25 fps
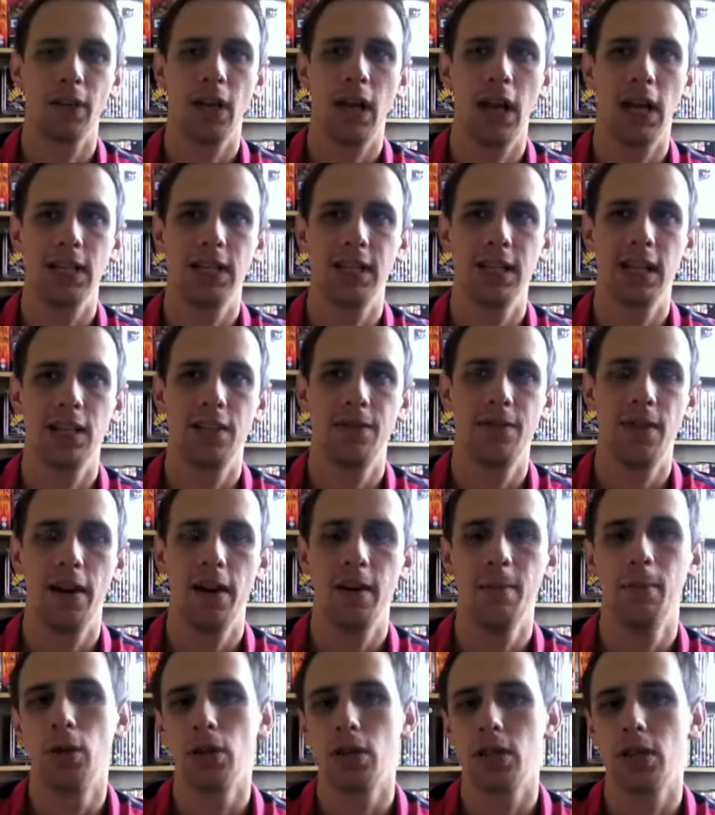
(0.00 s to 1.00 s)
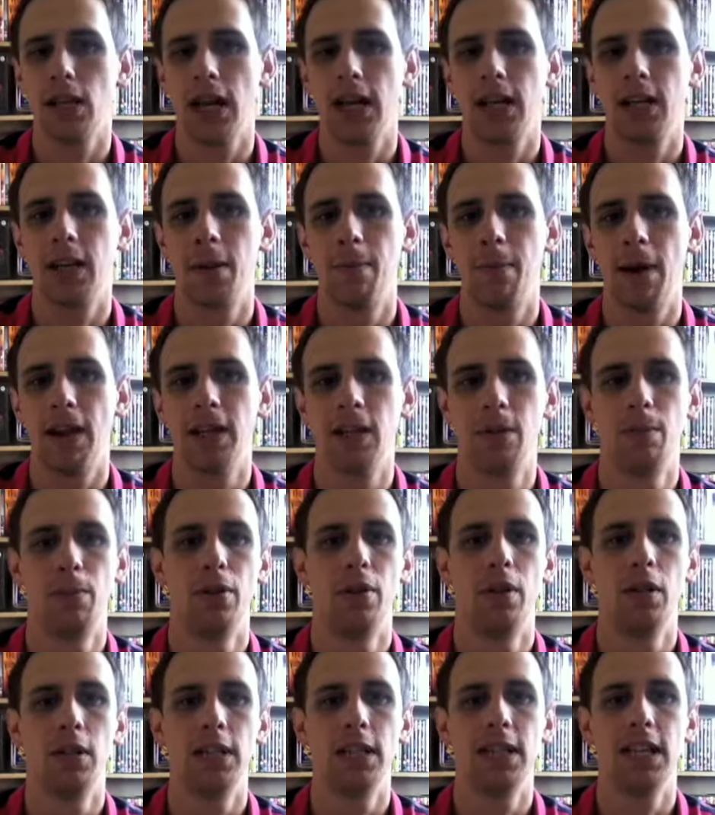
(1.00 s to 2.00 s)
I'd say it's very much like a Band of
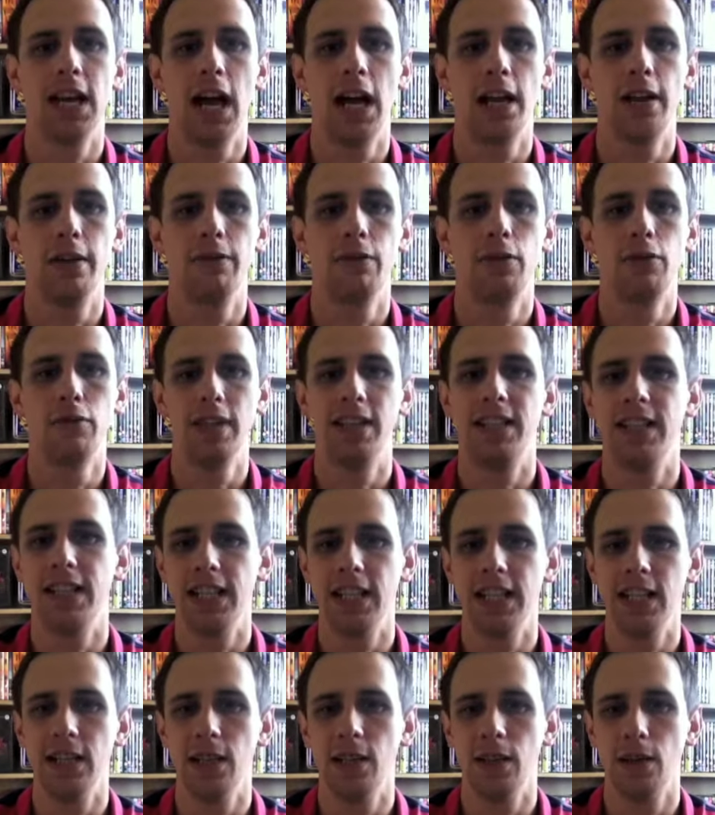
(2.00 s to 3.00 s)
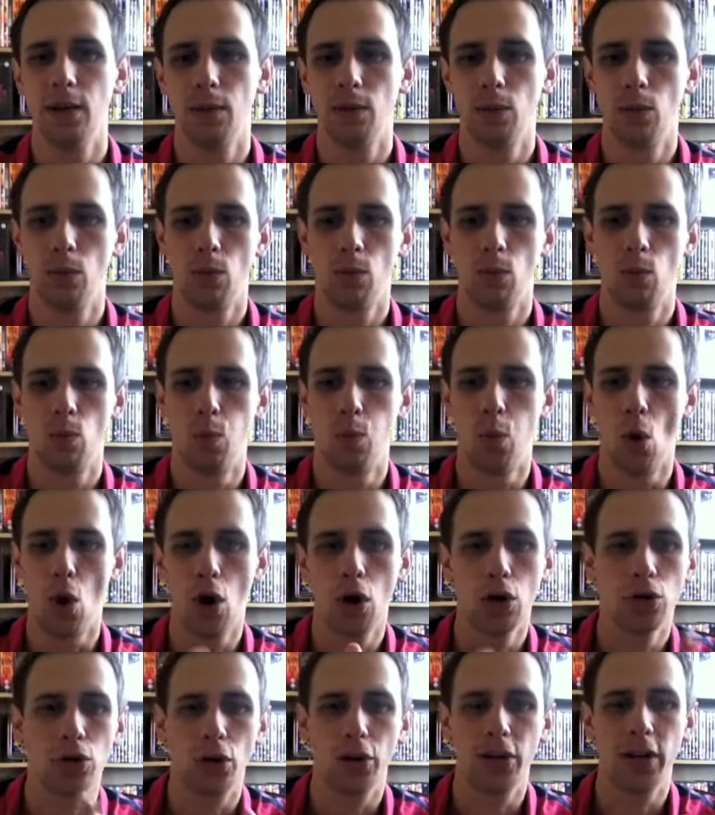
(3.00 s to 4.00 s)
Brothers-y kind of gritty
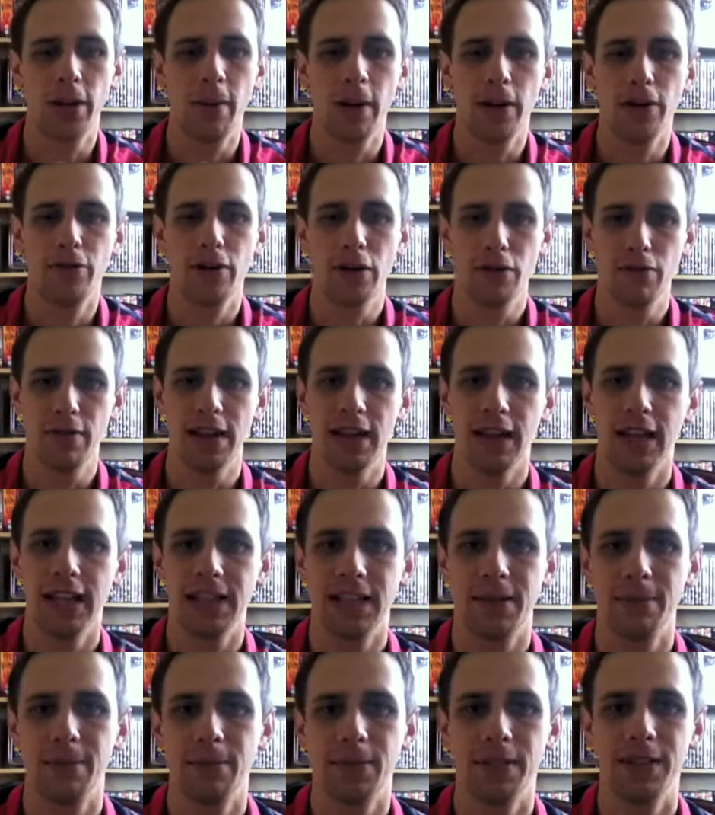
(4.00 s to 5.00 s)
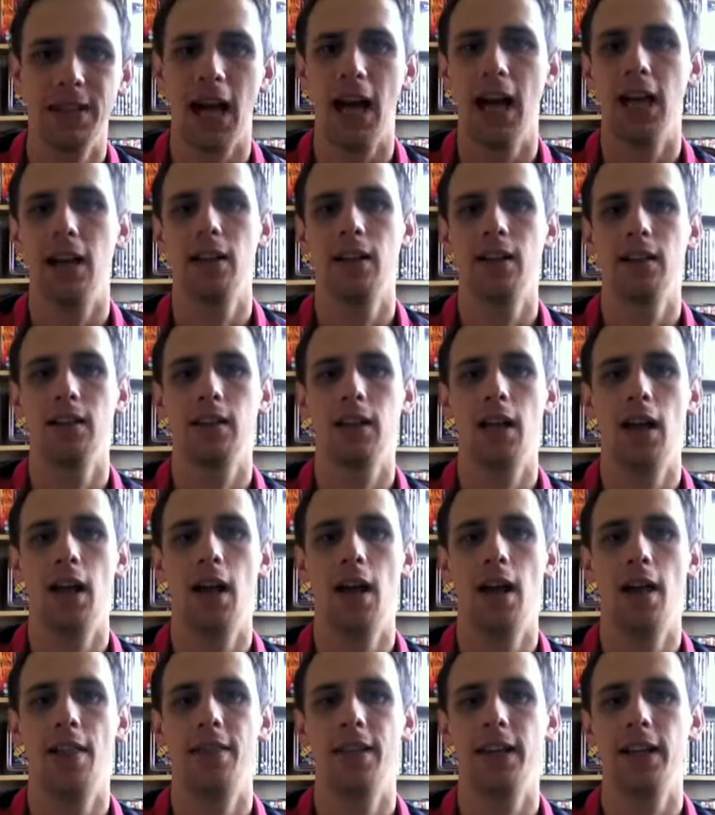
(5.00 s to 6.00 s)
war documentary realism style
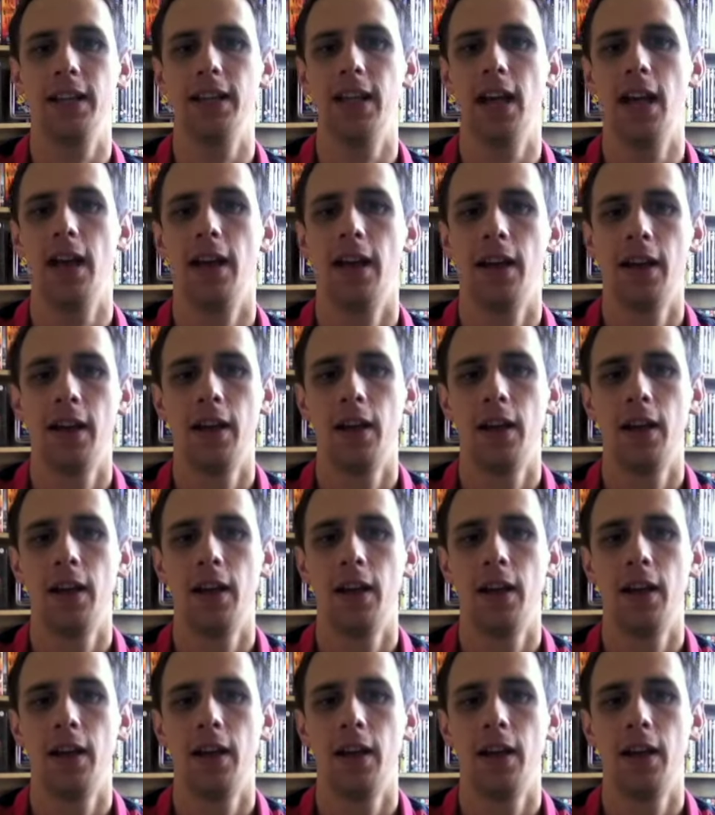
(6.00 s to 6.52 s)
thing there.